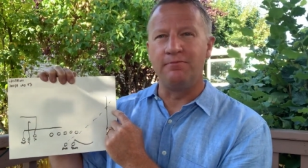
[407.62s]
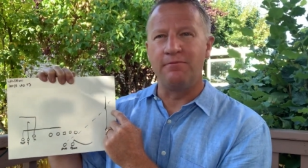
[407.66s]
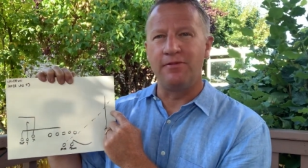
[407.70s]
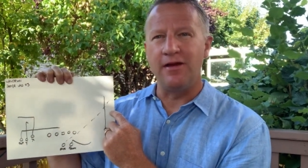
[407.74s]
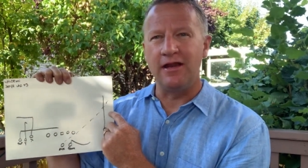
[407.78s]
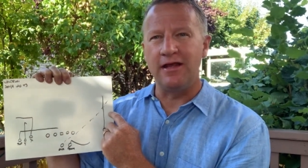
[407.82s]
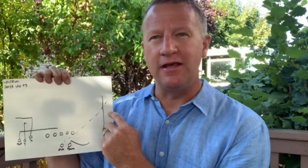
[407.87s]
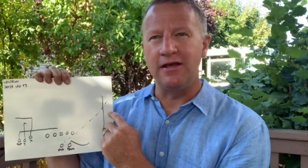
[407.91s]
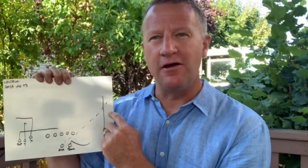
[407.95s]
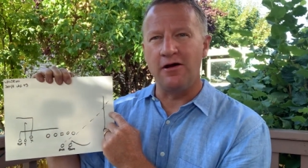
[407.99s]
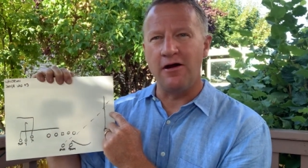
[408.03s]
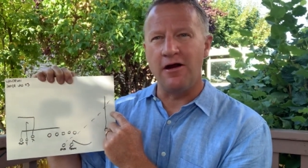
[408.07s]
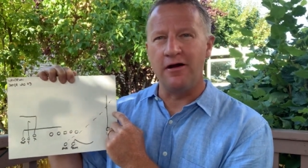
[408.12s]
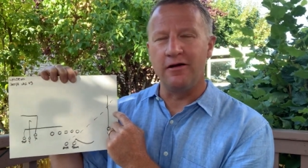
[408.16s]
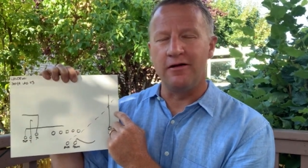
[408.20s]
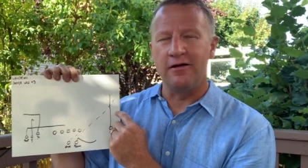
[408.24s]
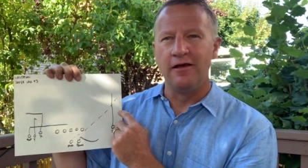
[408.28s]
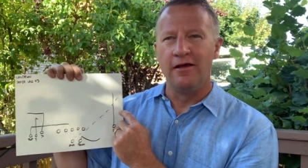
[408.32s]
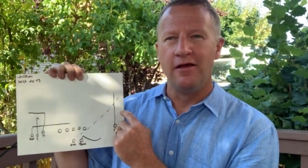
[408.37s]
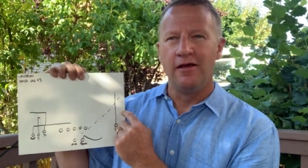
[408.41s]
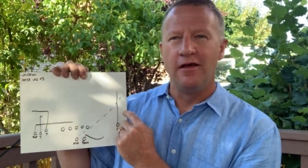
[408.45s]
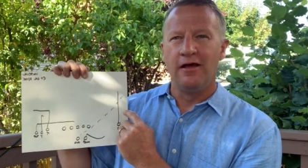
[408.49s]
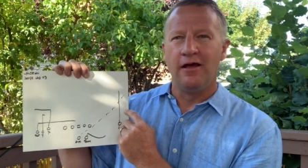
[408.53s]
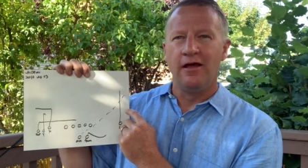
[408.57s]
Penny Hart,
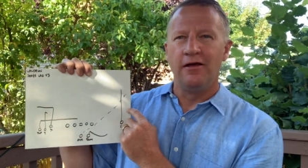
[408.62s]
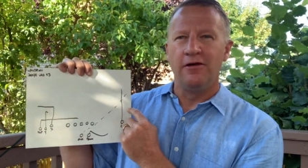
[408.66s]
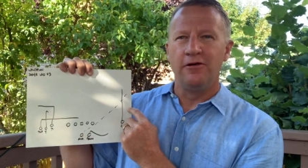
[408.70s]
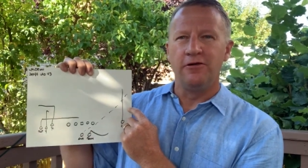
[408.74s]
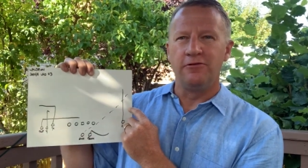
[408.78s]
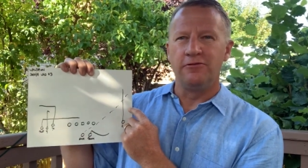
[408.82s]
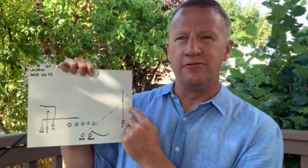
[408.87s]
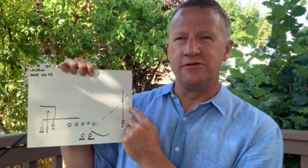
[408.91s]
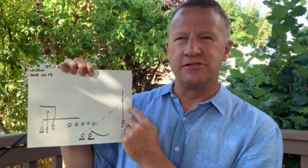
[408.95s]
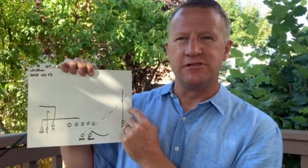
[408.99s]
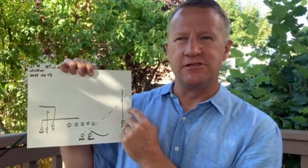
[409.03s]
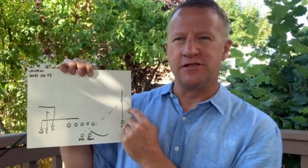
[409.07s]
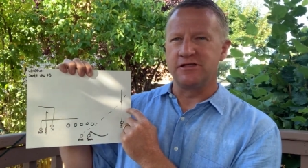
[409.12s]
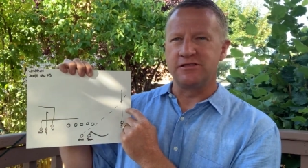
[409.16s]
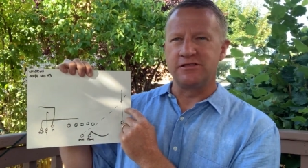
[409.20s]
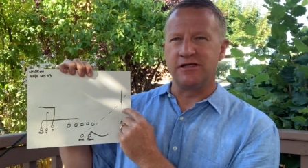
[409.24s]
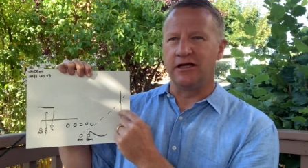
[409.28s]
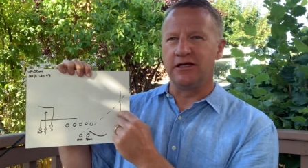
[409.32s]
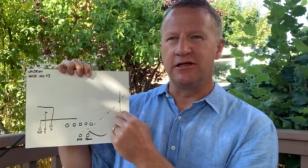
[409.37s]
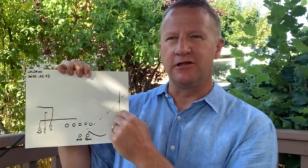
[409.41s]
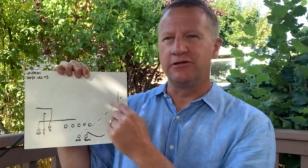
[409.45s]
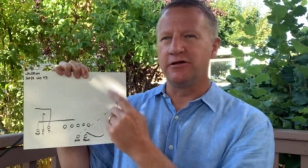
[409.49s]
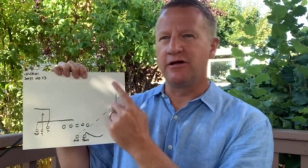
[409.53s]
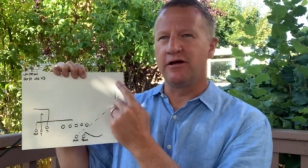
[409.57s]
who was just a
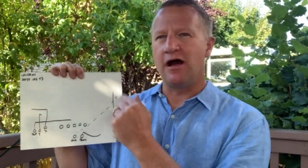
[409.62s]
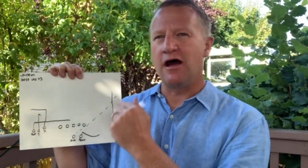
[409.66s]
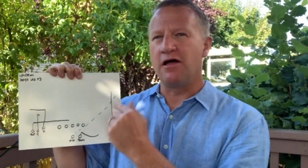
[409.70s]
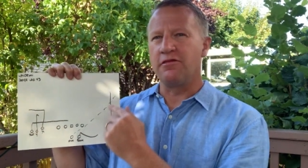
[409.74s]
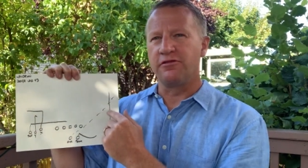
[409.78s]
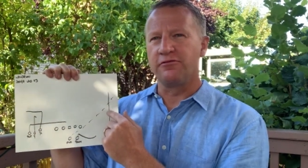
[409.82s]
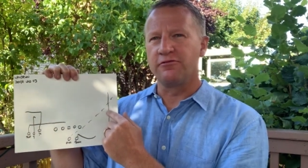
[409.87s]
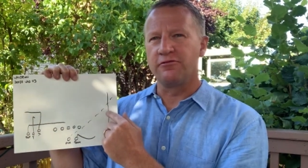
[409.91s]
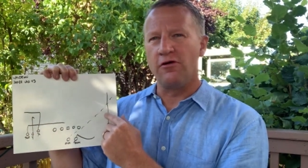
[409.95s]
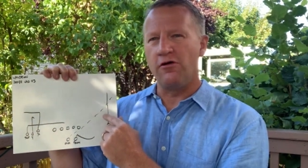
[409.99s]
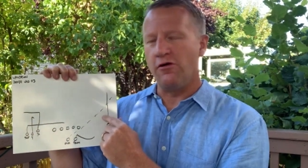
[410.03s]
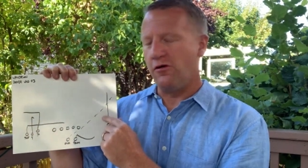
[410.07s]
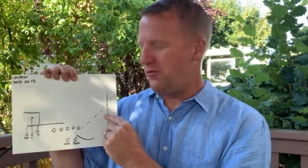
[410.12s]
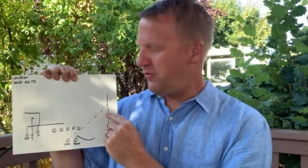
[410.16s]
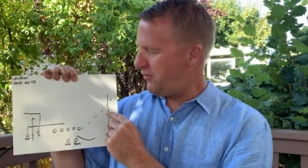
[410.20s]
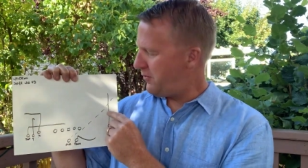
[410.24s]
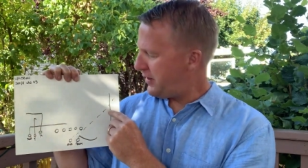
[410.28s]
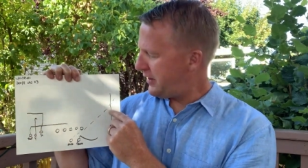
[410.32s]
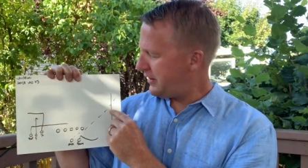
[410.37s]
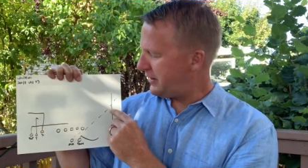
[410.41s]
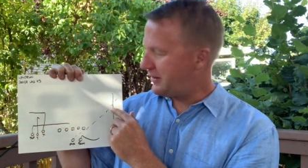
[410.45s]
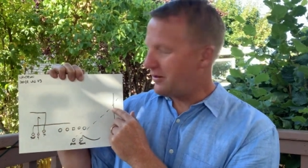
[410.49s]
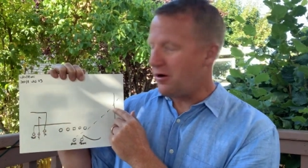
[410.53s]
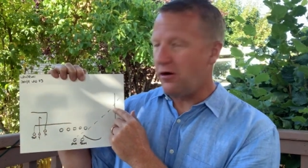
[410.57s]
clear out
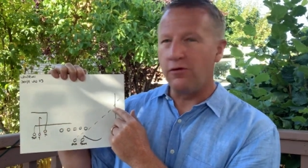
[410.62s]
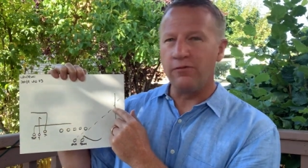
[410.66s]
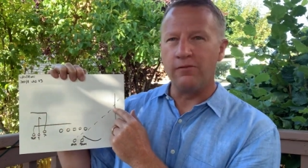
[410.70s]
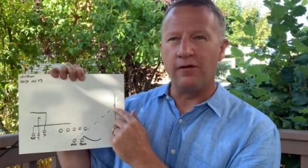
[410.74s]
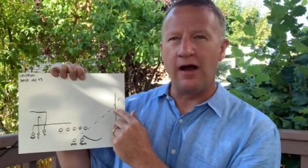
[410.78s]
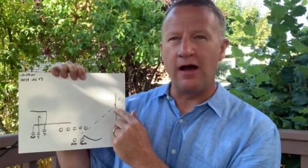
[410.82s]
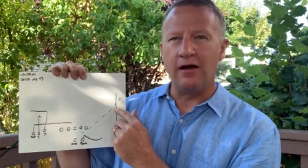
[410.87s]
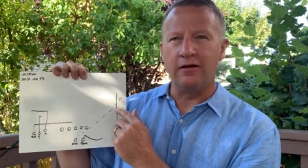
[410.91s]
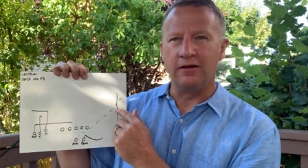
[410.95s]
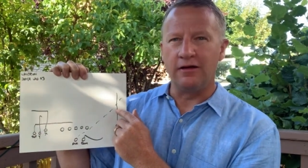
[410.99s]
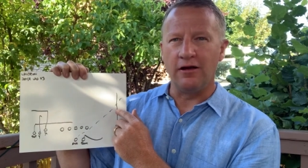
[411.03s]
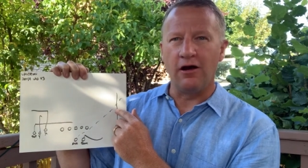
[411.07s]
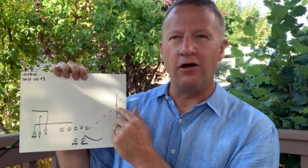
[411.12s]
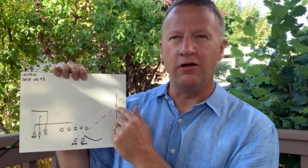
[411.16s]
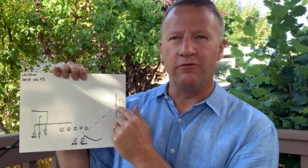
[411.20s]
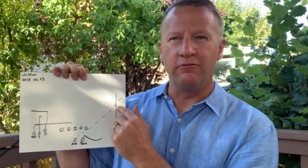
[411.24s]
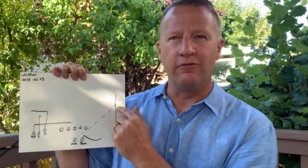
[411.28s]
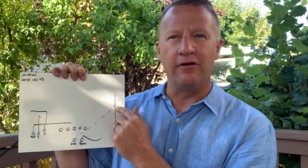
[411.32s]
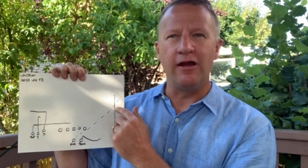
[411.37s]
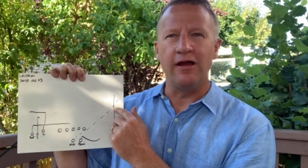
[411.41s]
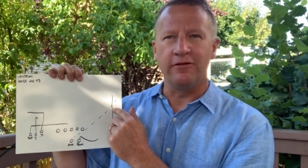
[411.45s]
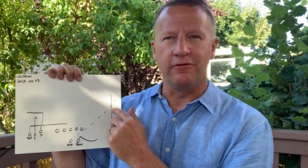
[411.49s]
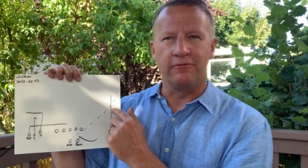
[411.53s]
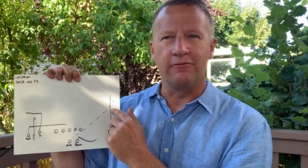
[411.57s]
throwaway go route, and Hart
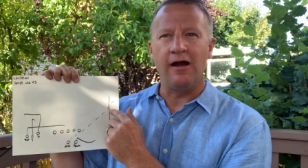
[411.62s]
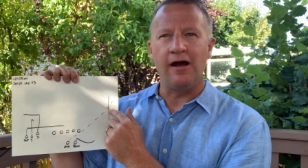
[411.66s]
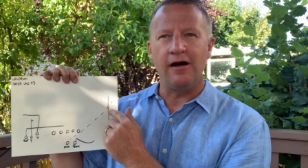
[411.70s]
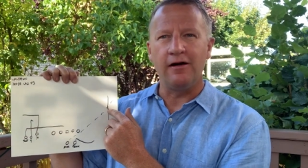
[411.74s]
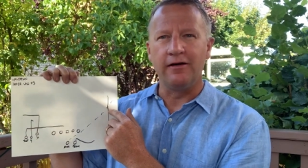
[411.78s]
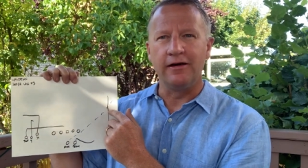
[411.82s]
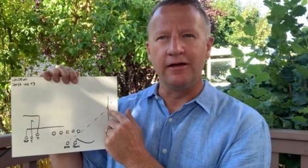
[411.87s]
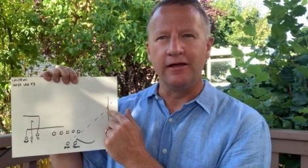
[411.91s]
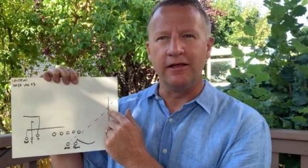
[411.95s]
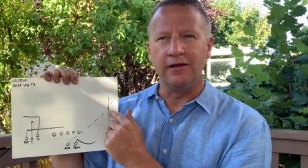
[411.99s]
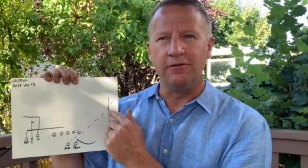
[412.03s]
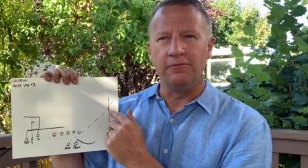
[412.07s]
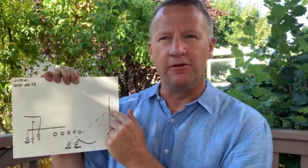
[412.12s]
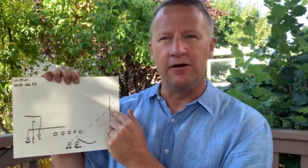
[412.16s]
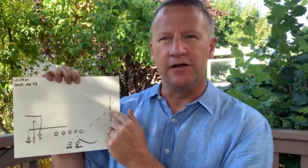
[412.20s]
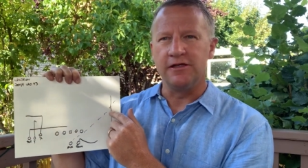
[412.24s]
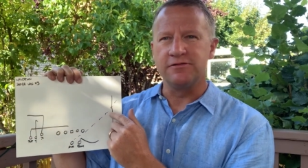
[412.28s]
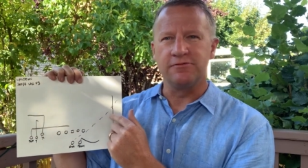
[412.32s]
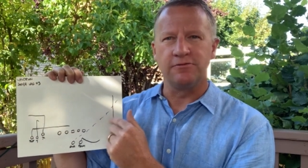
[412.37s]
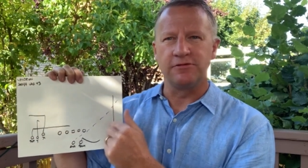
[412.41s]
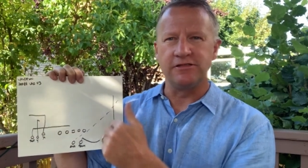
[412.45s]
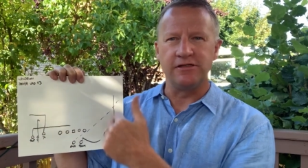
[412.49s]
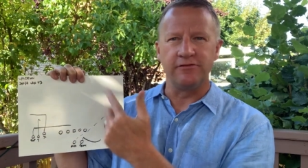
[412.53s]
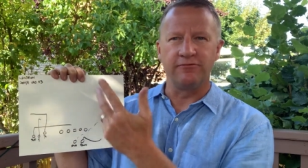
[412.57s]
ran the route like he was,
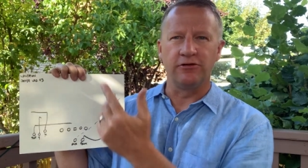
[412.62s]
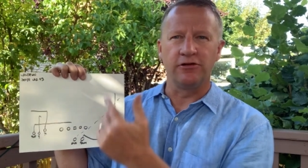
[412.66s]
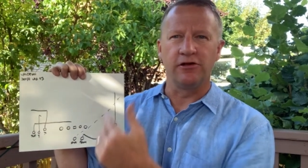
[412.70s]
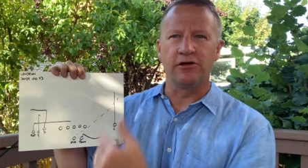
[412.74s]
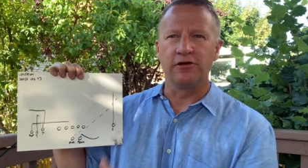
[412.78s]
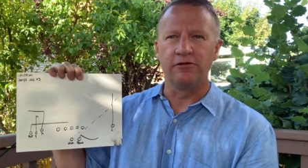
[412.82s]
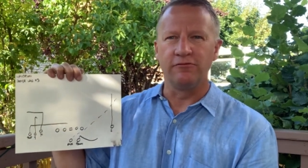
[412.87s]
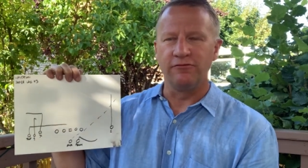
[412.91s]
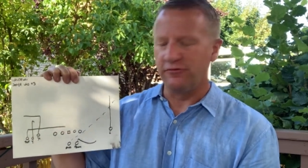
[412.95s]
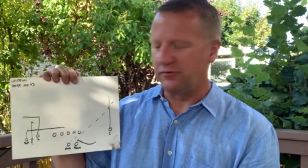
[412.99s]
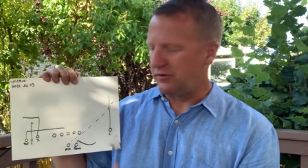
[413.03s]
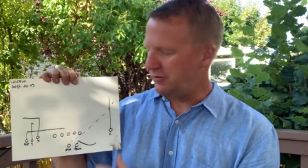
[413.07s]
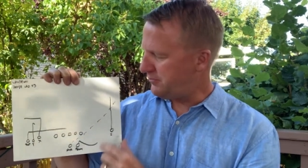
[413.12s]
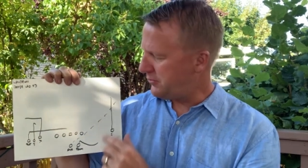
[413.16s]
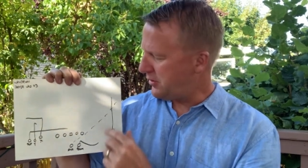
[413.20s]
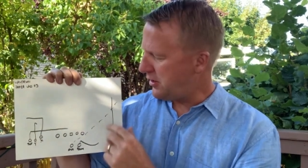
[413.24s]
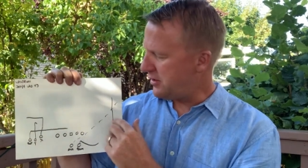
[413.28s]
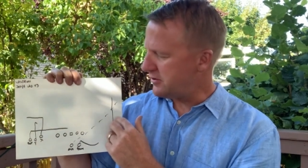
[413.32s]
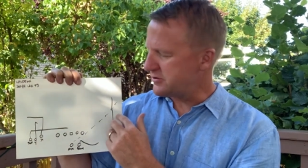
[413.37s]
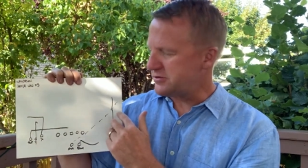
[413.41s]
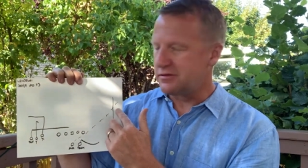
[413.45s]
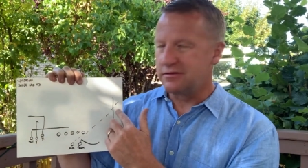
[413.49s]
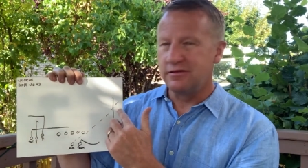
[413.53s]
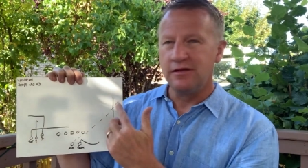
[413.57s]
wasn't even looking for the ball.